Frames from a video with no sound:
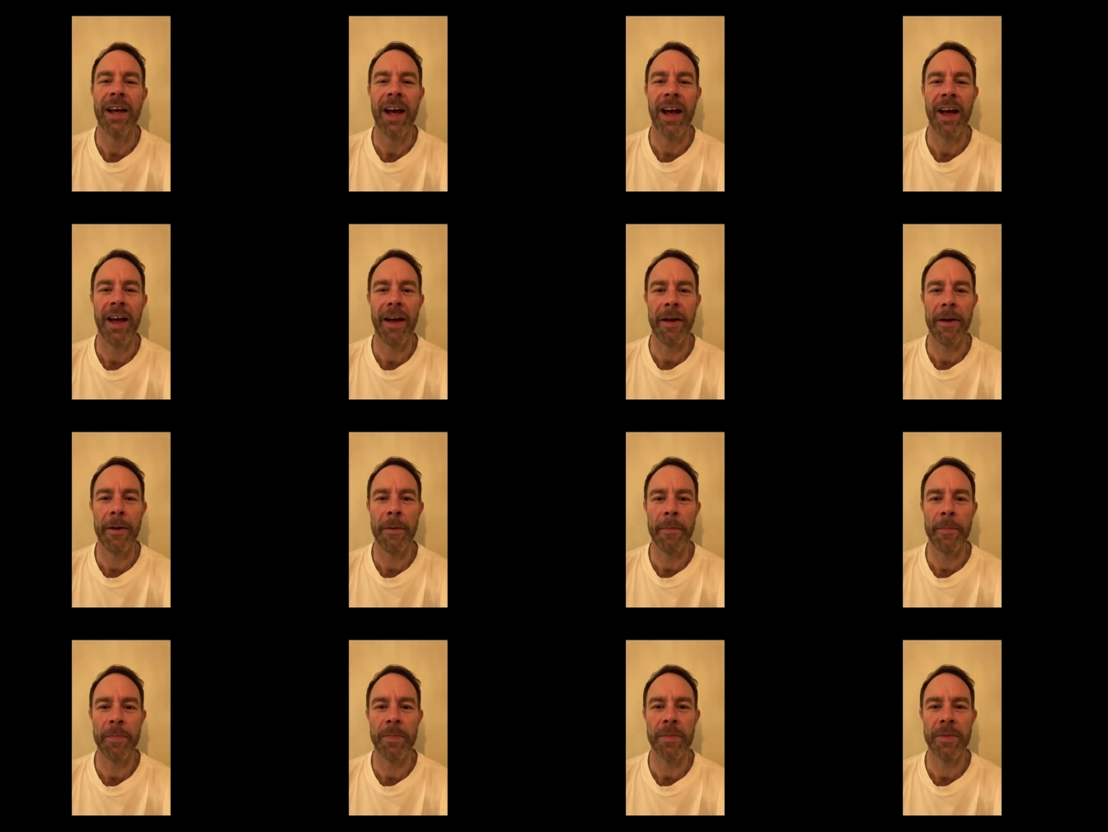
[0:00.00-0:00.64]

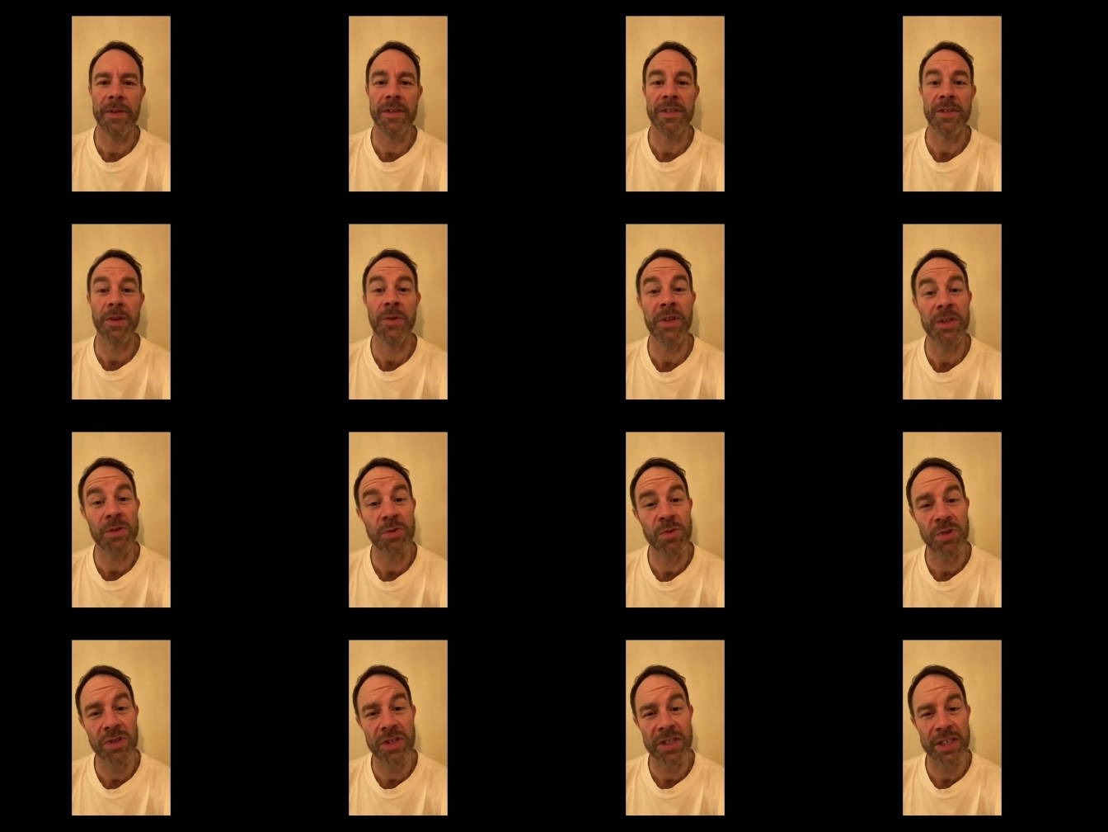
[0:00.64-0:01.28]
Um, so this
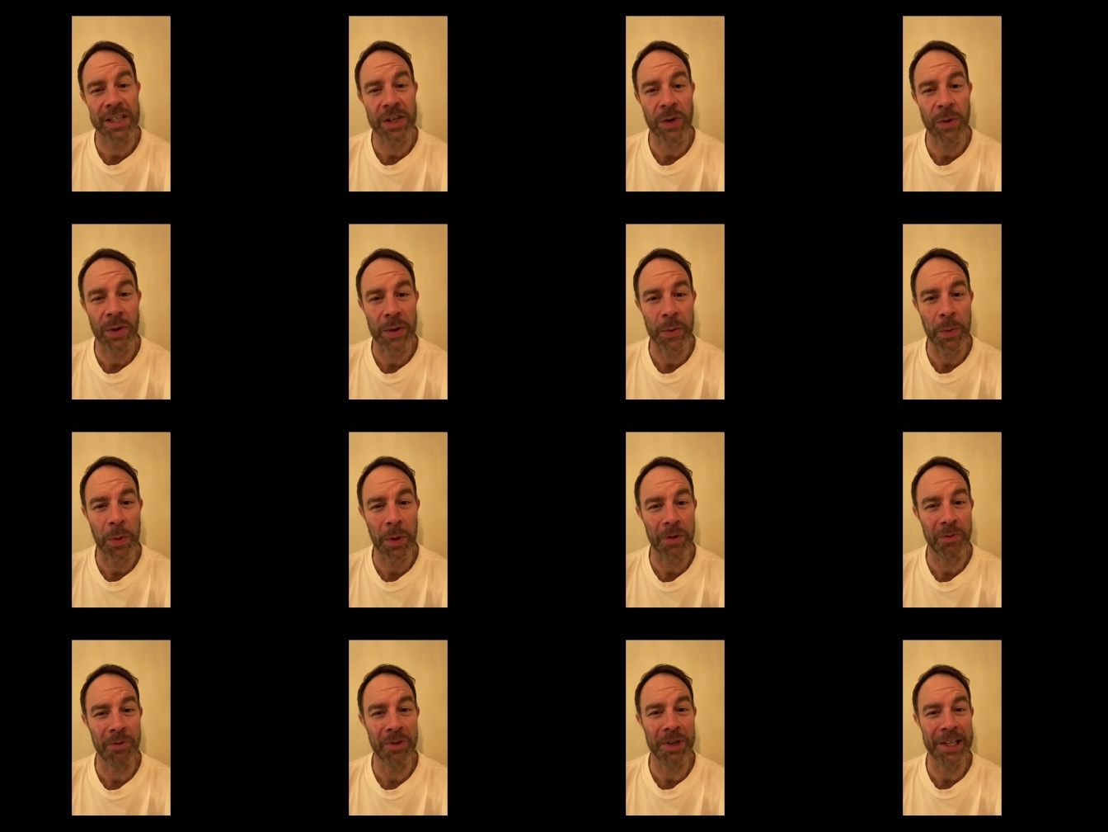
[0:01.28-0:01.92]
was just a quick
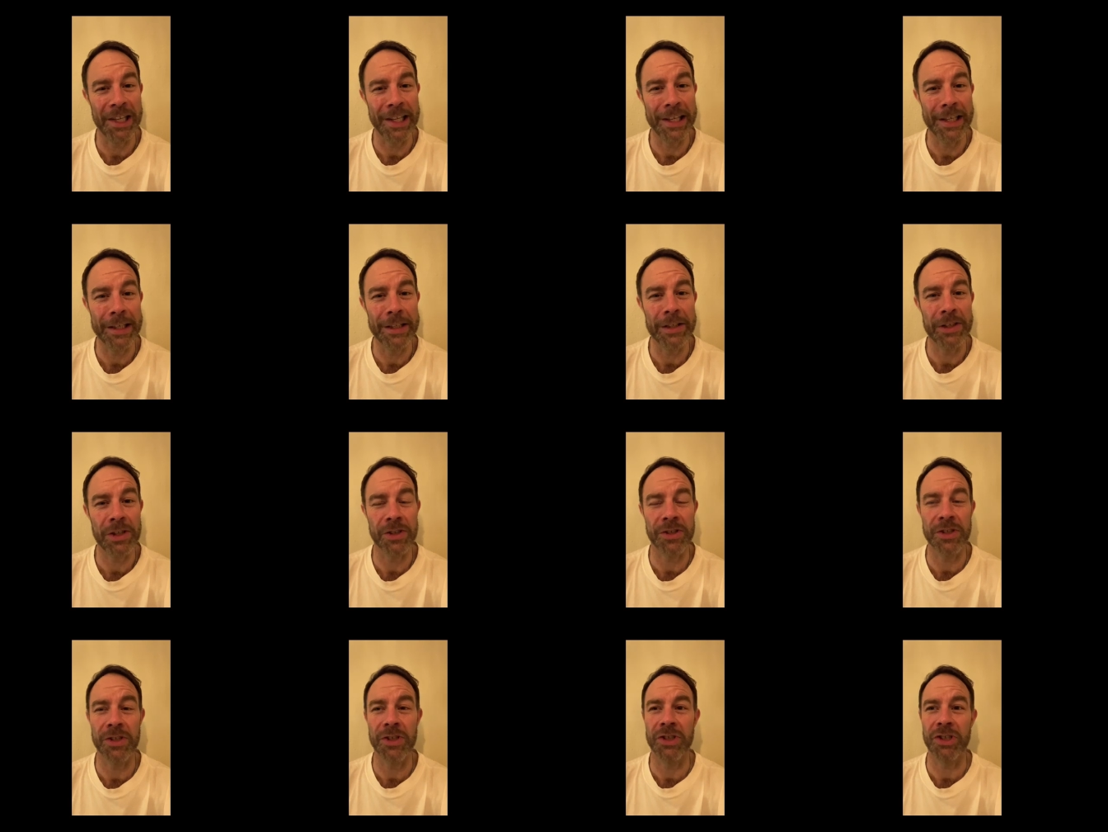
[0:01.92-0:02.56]
one, really,
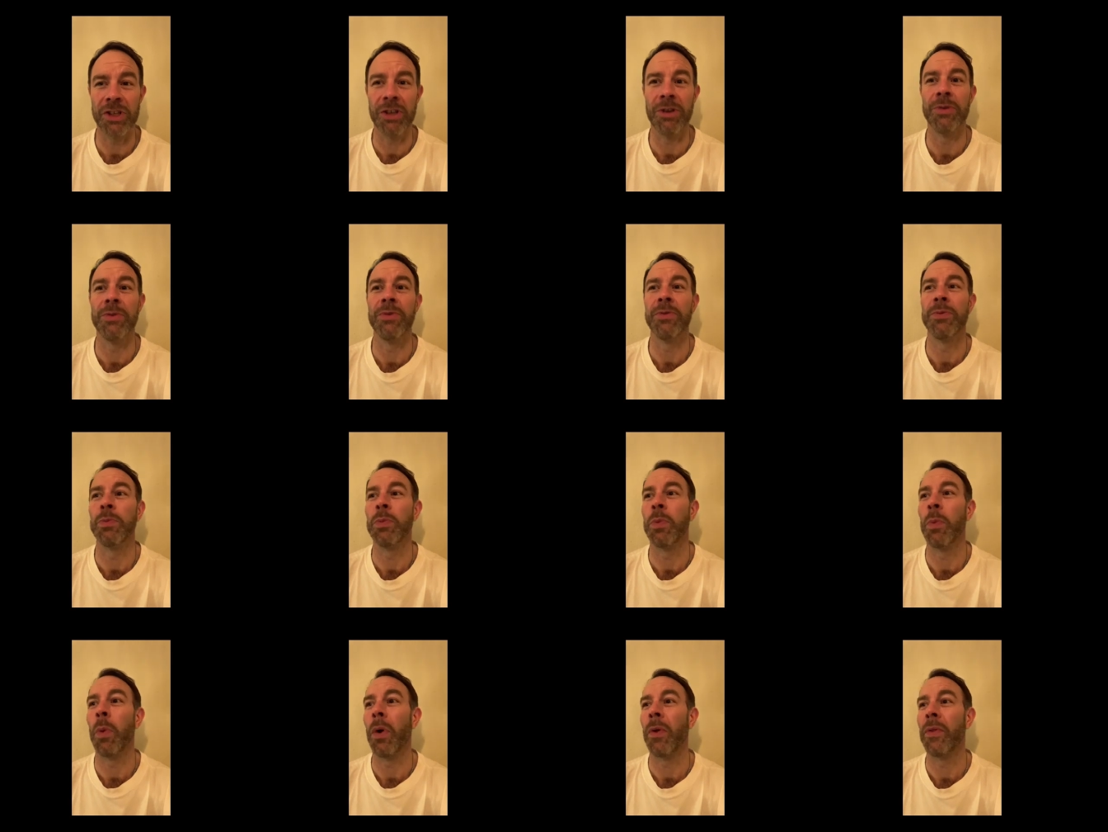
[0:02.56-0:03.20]
just to show
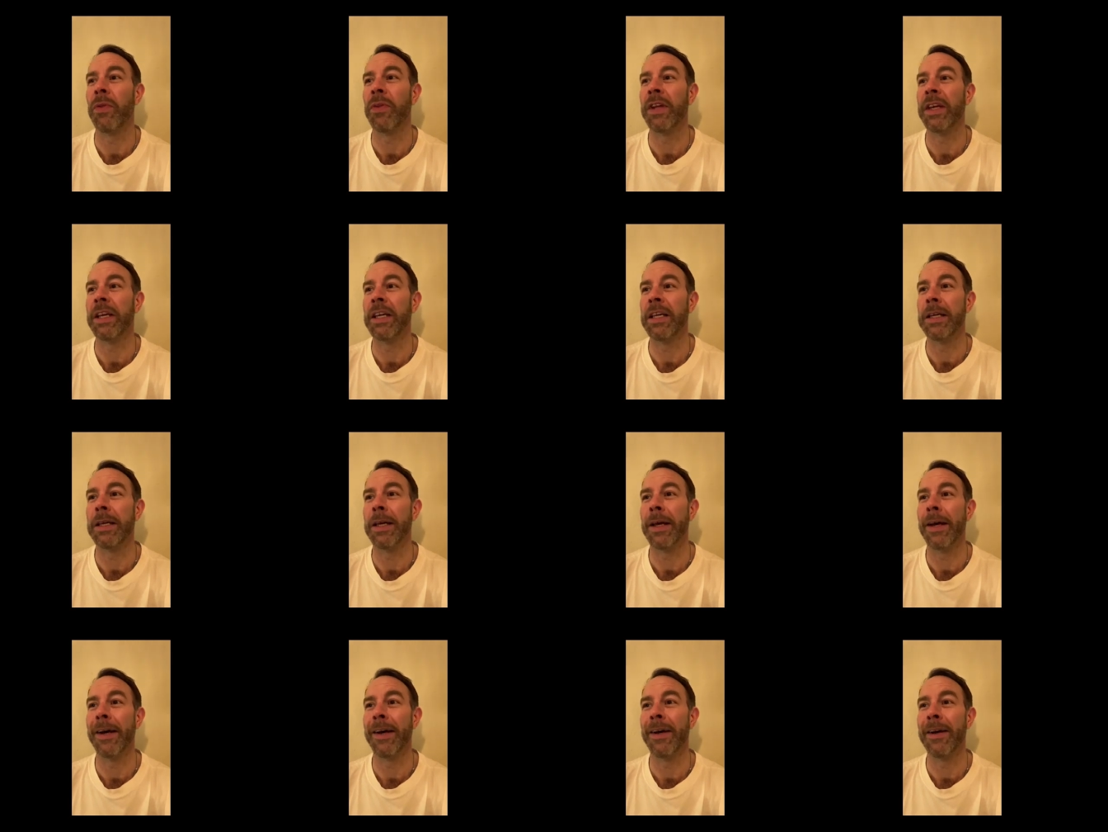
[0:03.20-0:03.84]
what
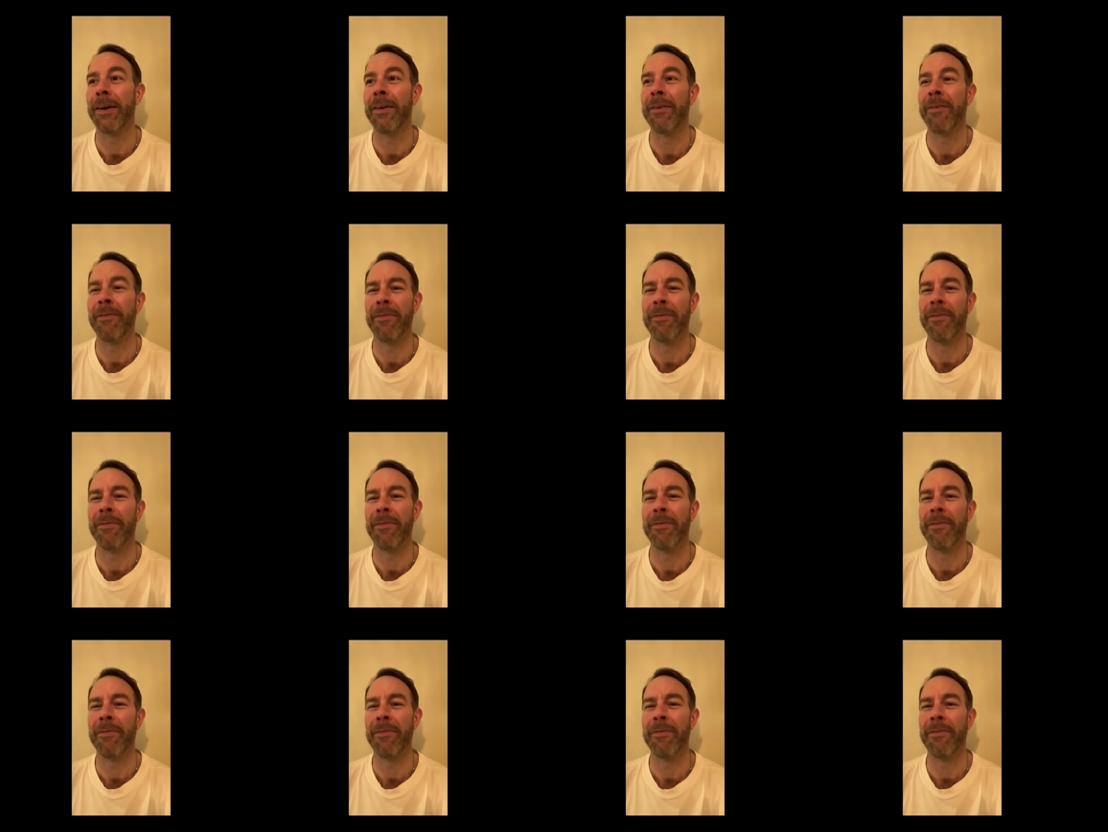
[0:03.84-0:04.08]
the uh,